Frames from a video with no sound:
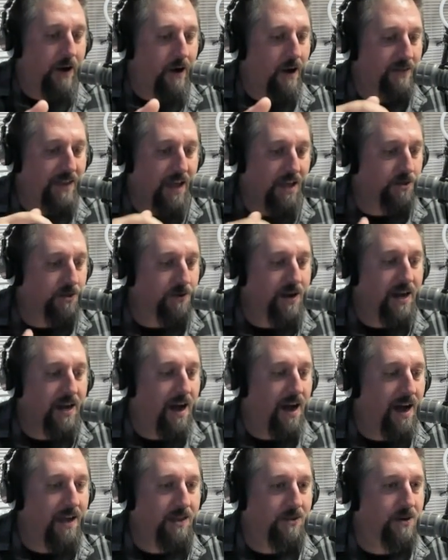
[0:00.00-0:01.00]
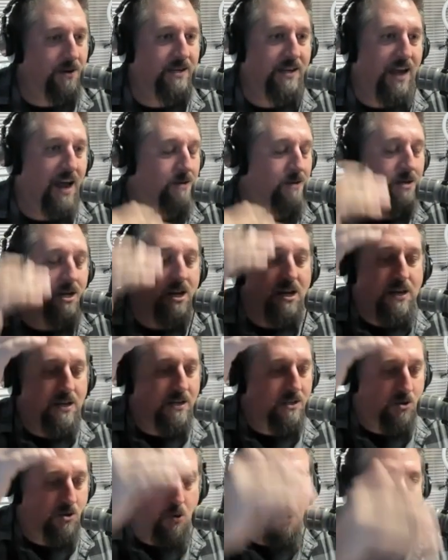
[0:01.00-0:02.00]
figure out that high three down.
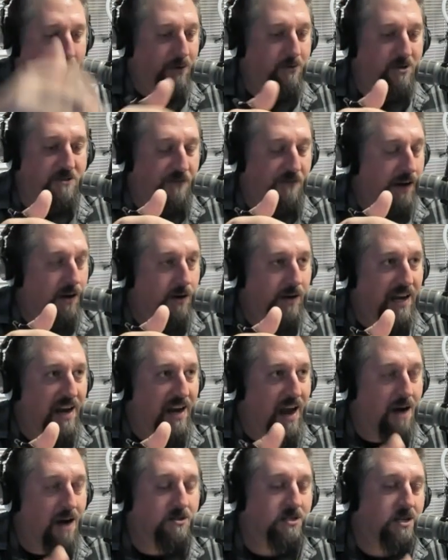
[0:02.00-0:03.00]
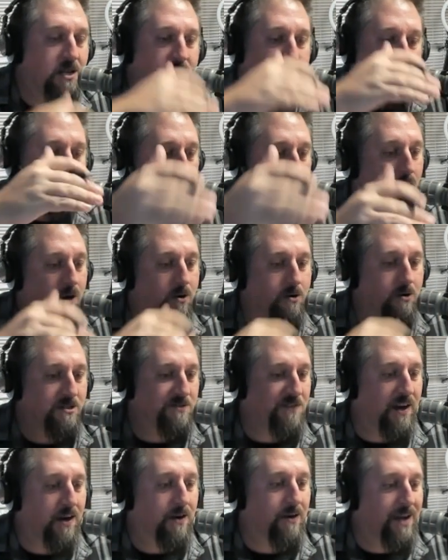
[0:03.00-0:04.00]
Quinn was figuring it out. Sark
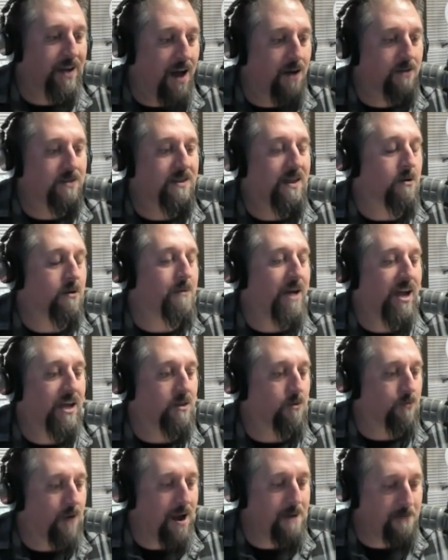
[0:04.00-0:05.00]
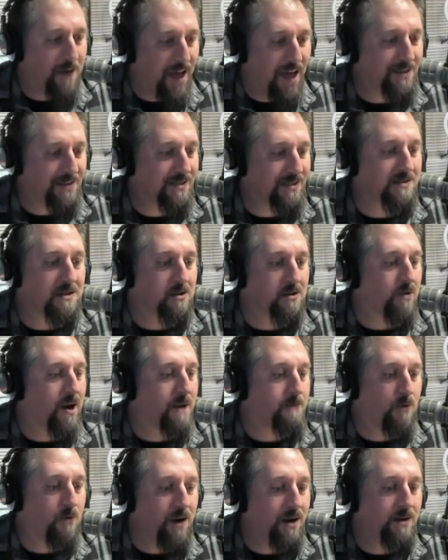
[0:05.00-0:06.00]
was figuring it out. They were making the right passes and the
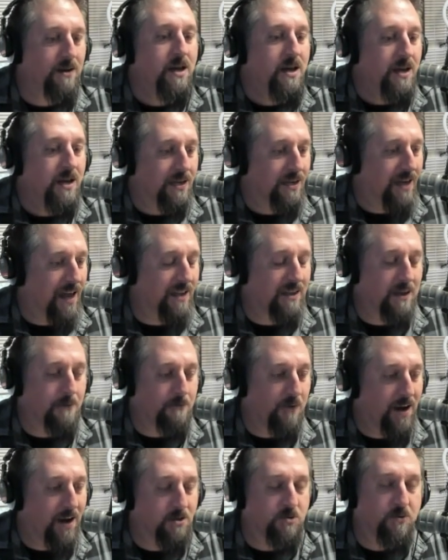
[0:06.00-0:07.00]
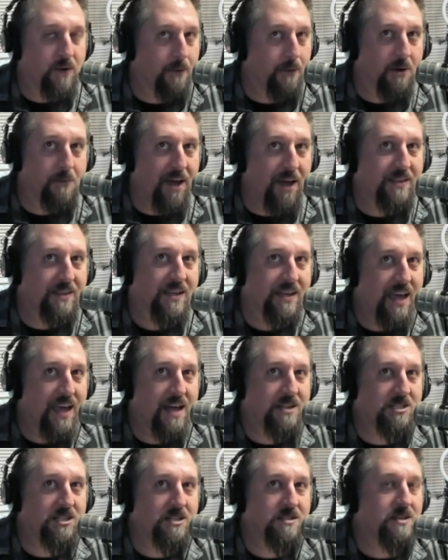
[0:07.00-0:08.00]
right point. Getting the players were able to make the
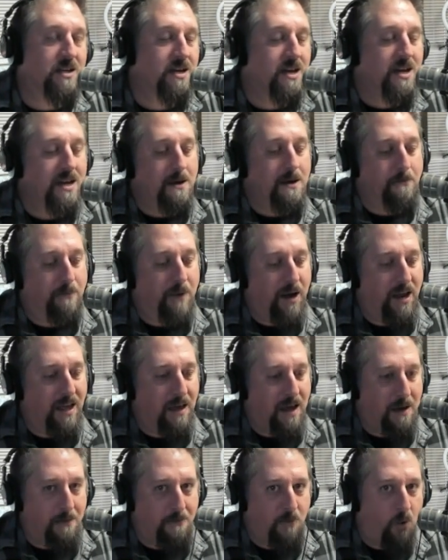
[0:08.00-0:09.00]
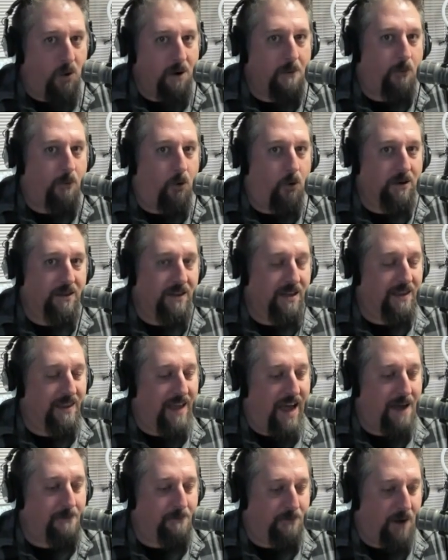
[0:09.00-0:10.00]
catches. But more importantly than
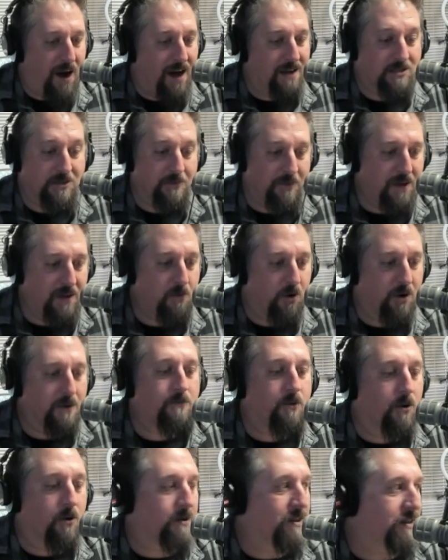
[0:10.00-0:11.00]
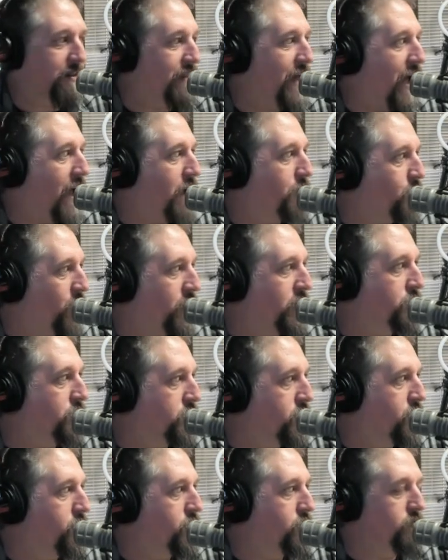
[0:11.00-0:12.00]
that, possibly more importantly than that, when you
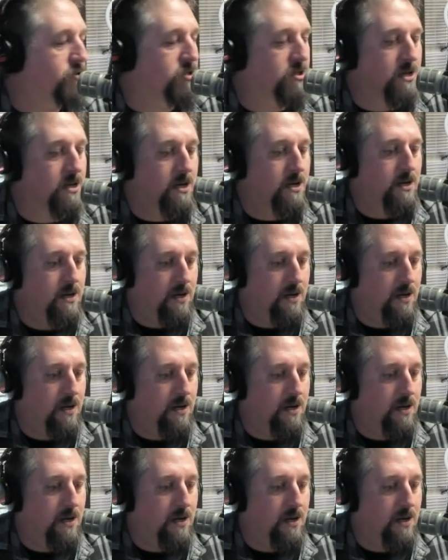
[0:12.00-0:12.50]
lose